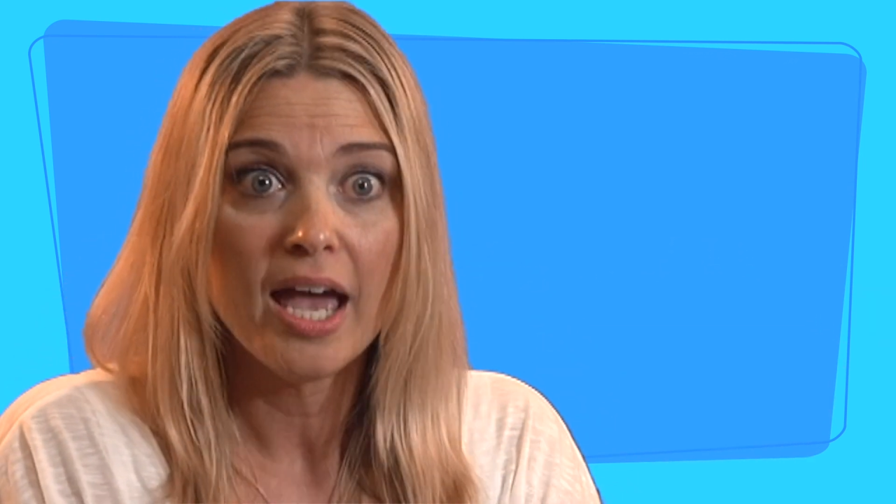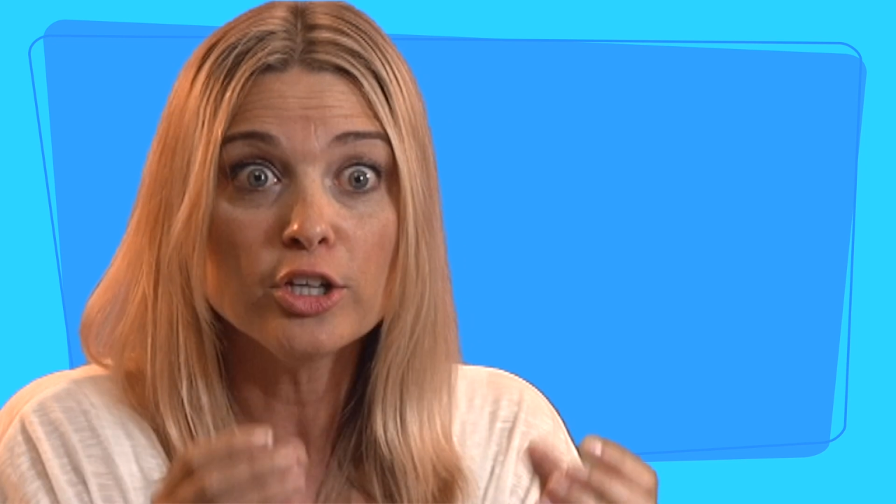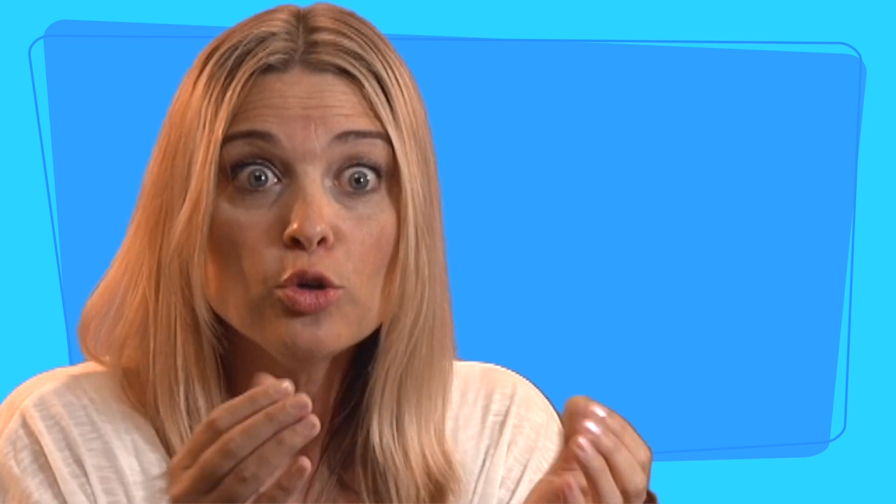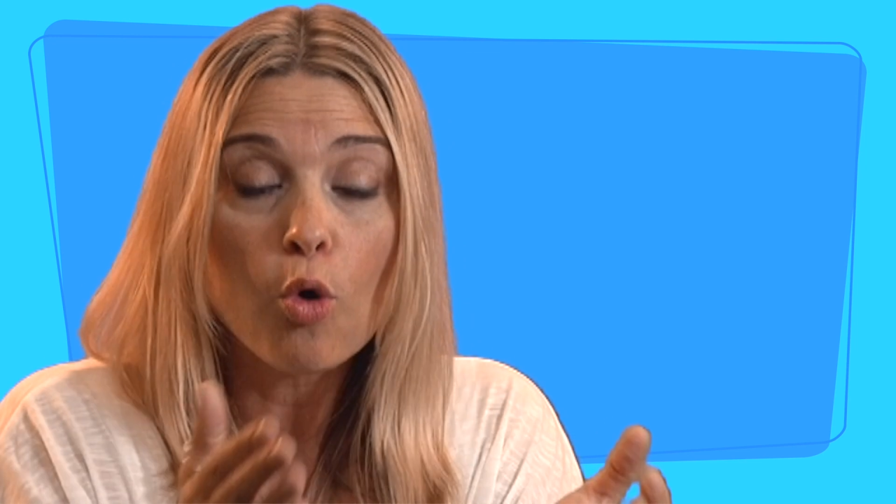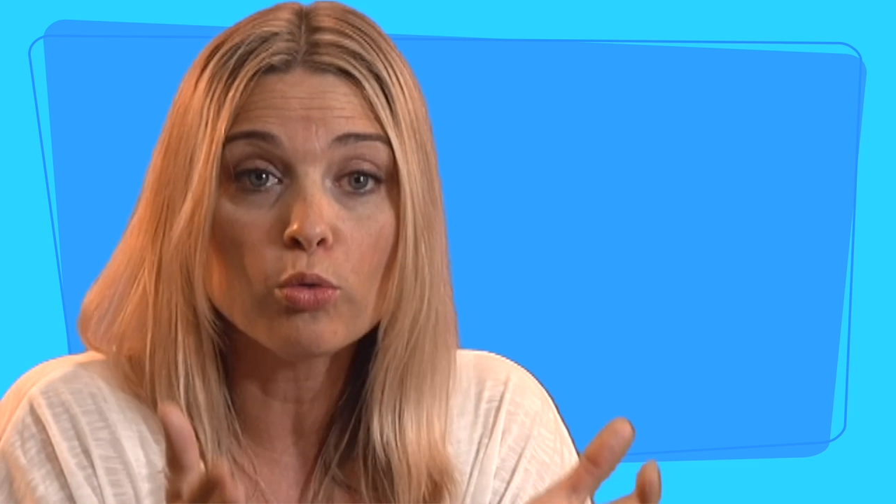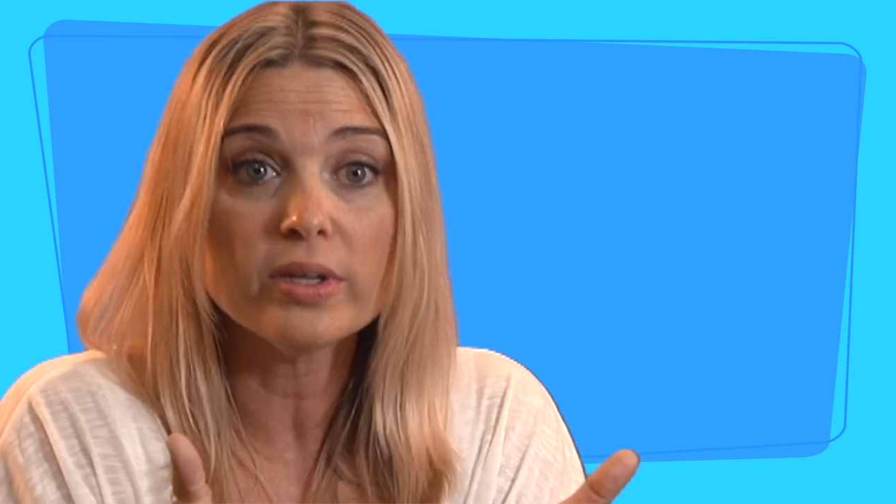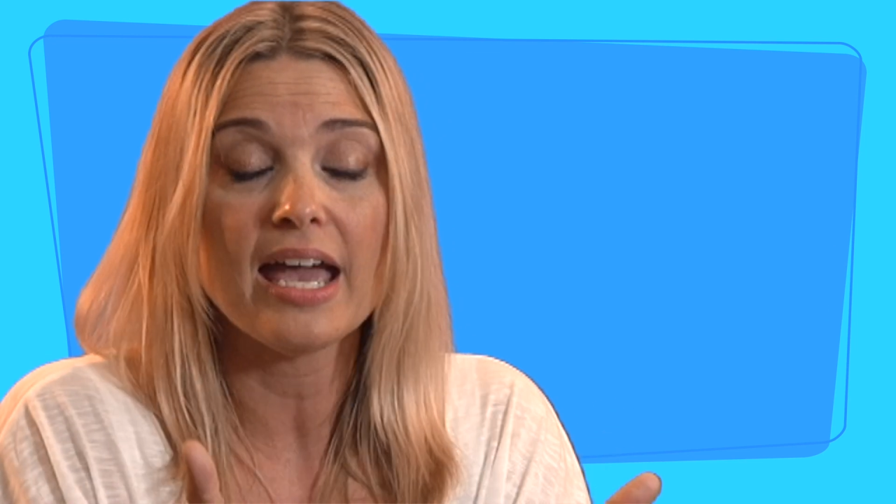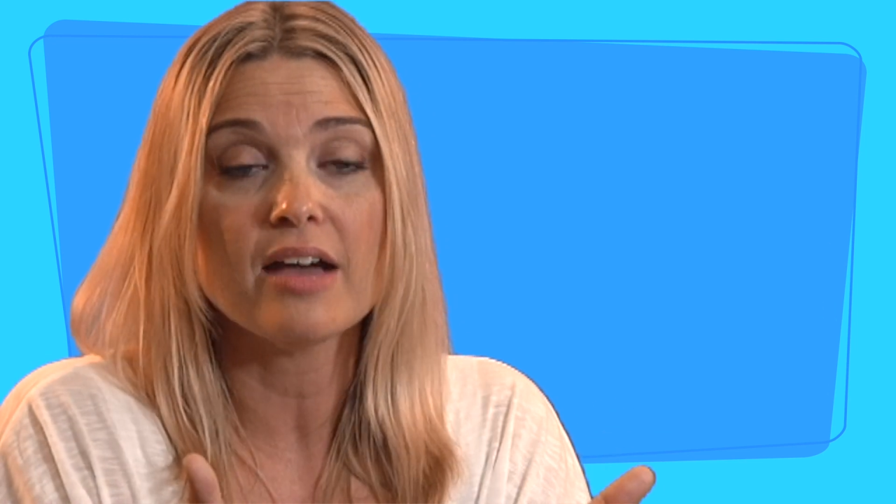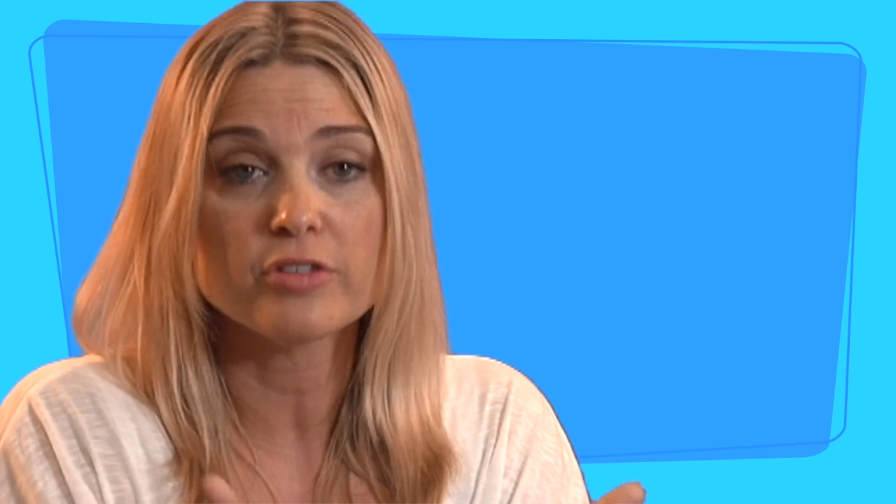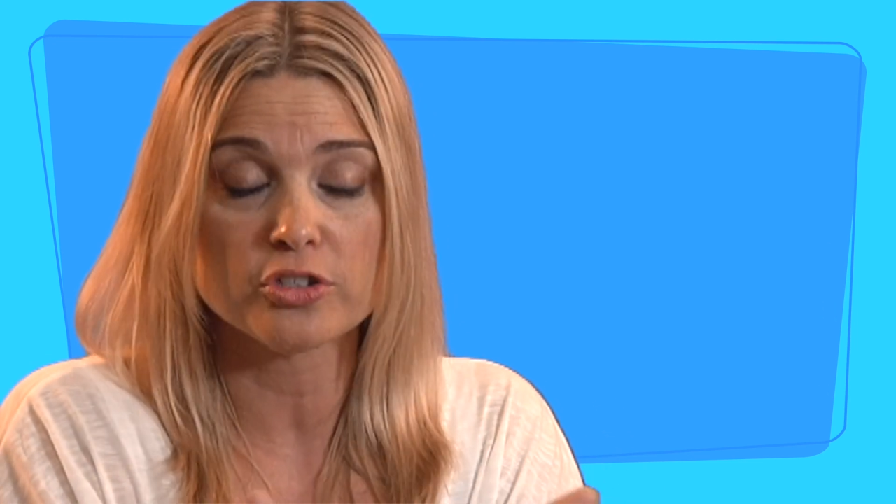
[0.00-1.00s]
and you only
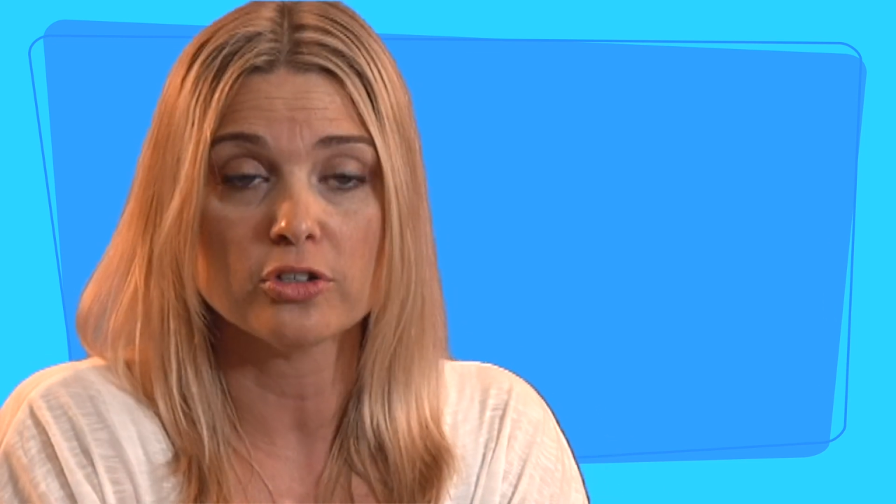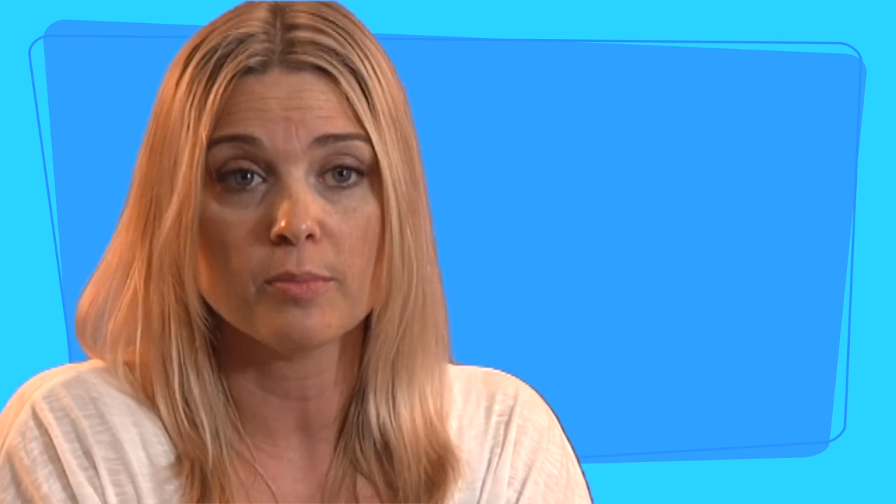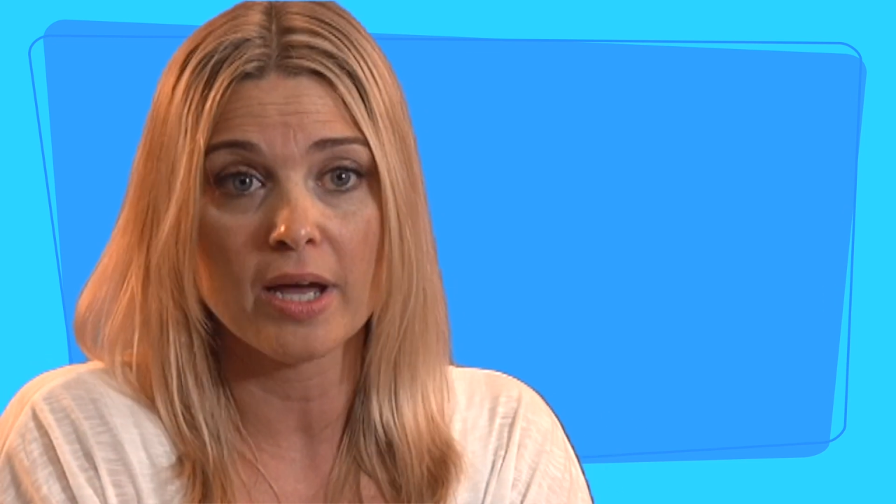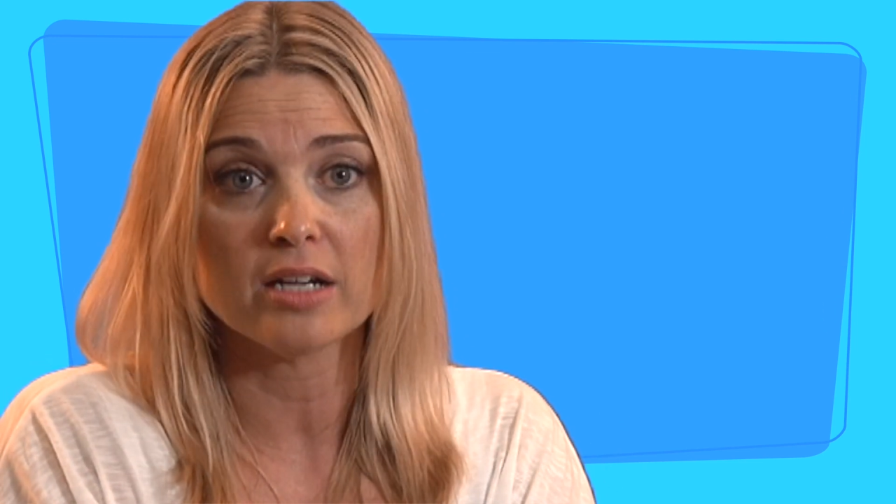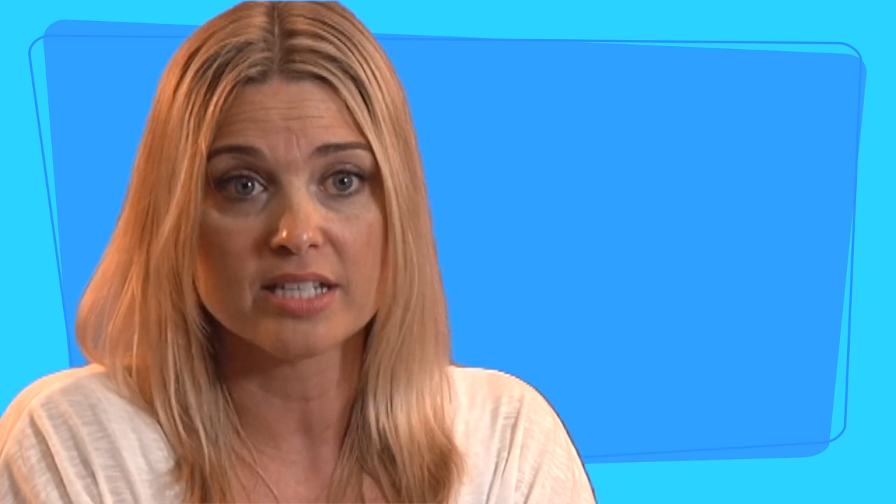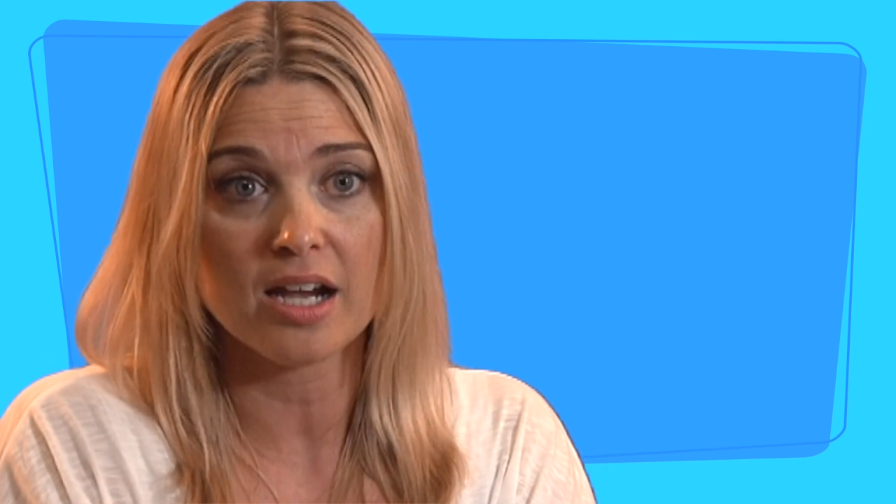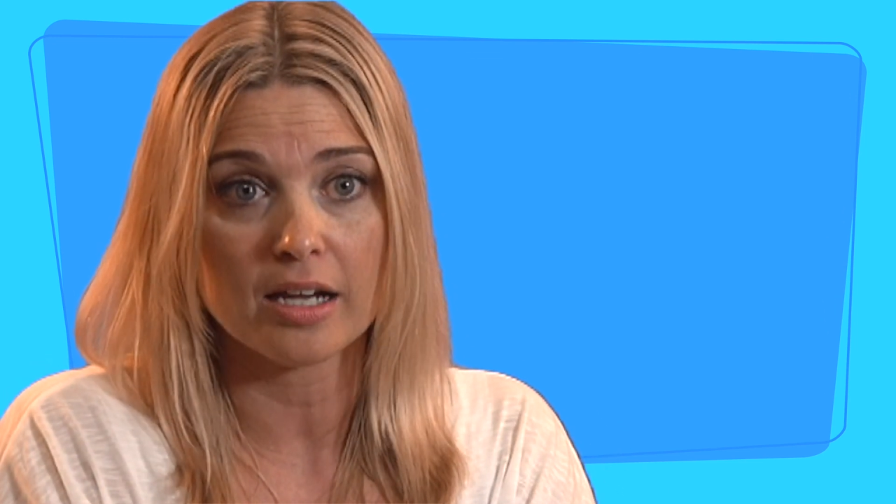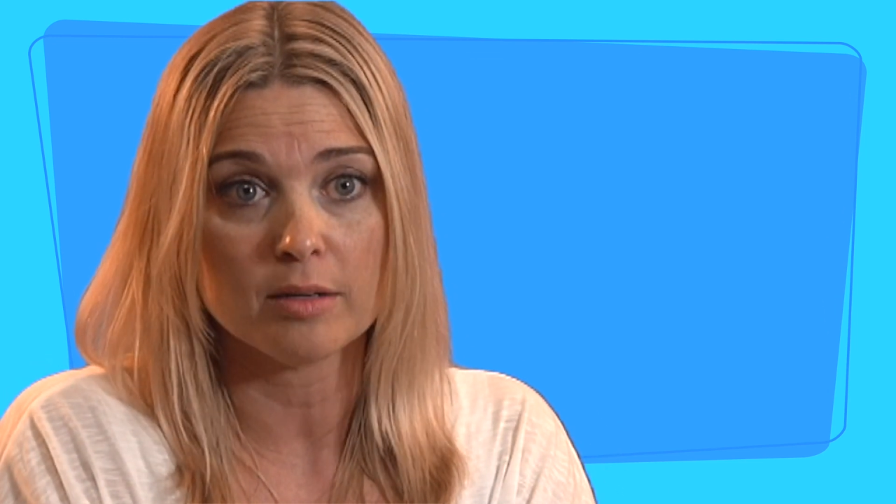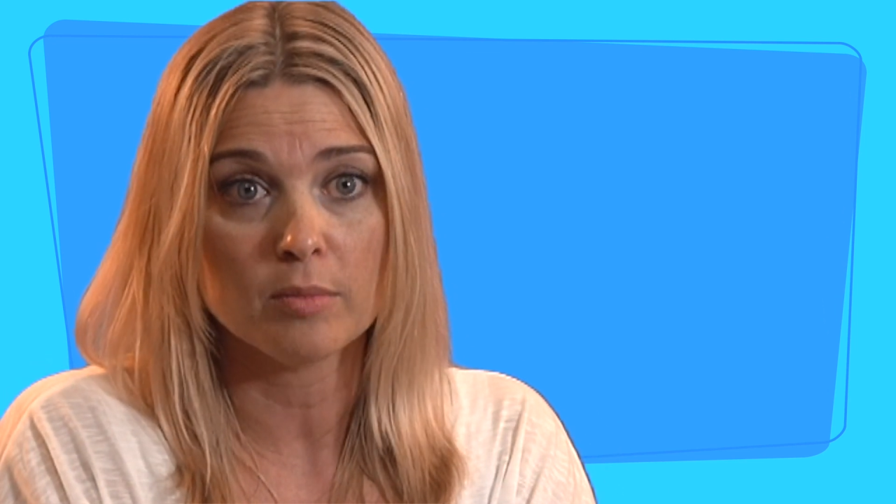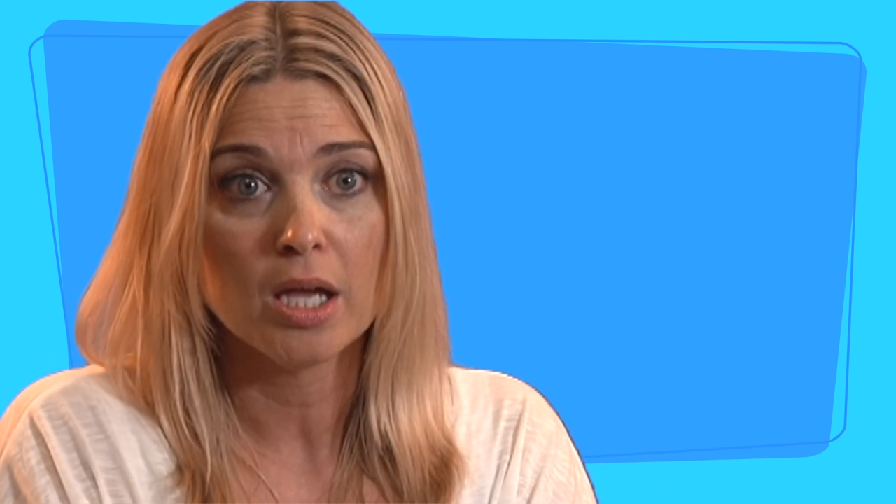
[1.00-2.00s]
have a certain amount of
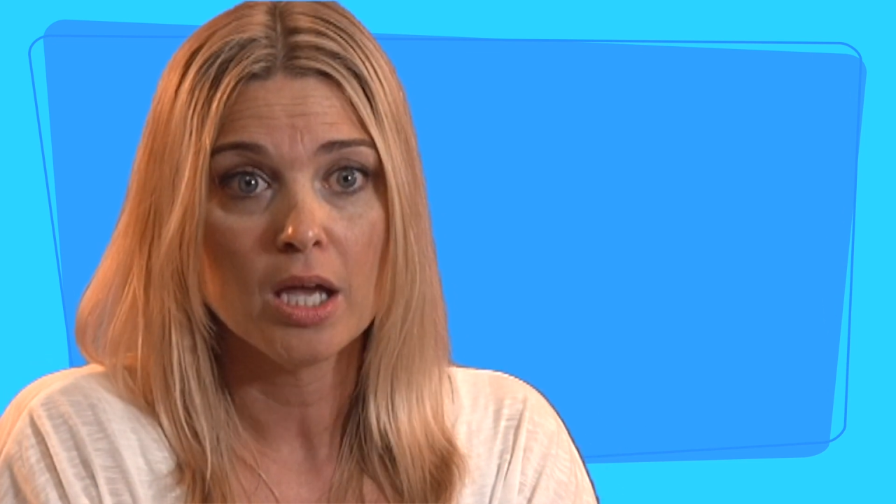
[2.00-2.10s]
time.